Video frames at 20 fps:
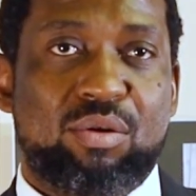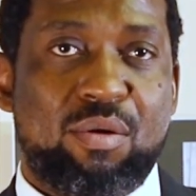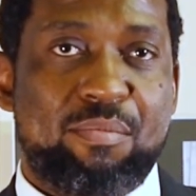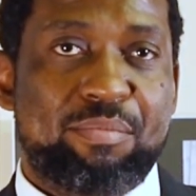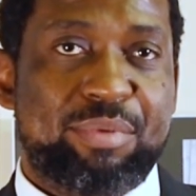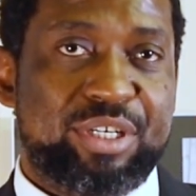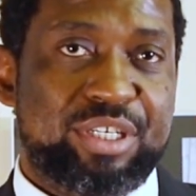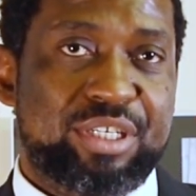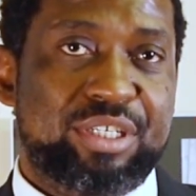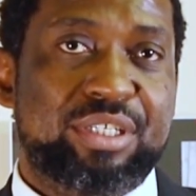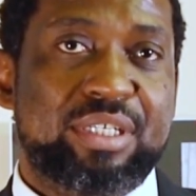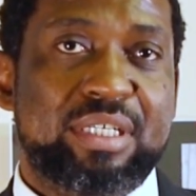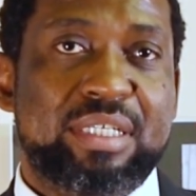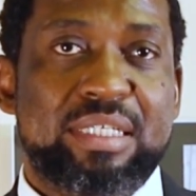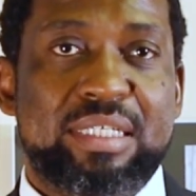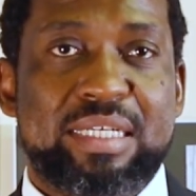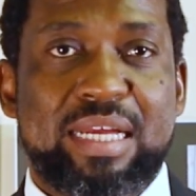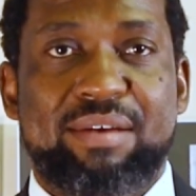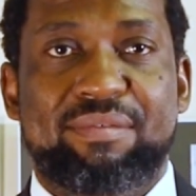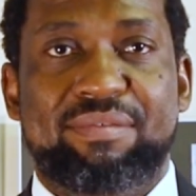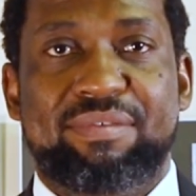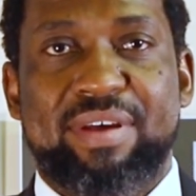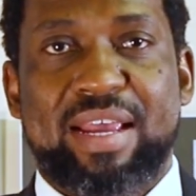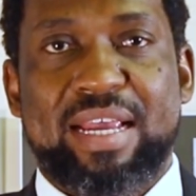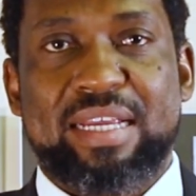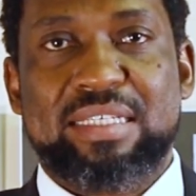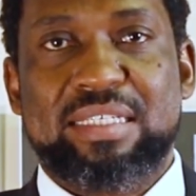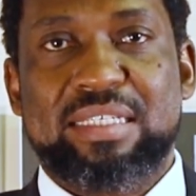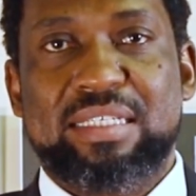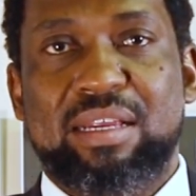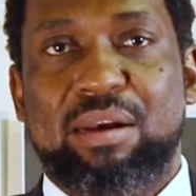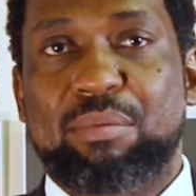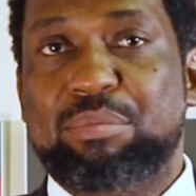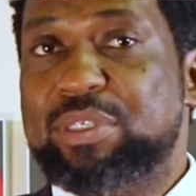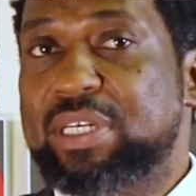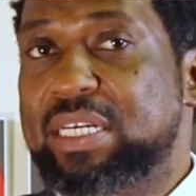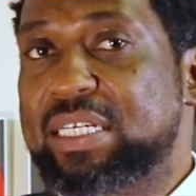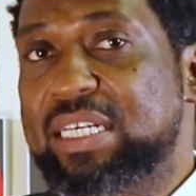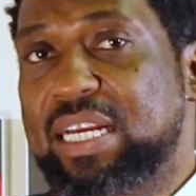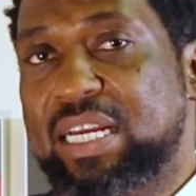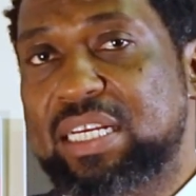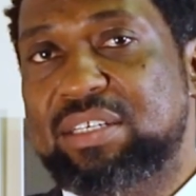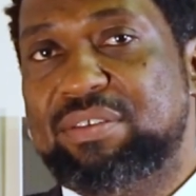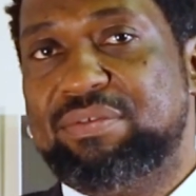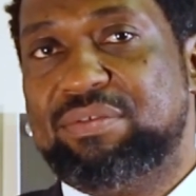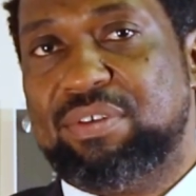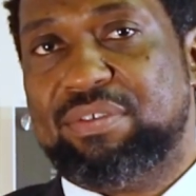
competitions and fairs, representatives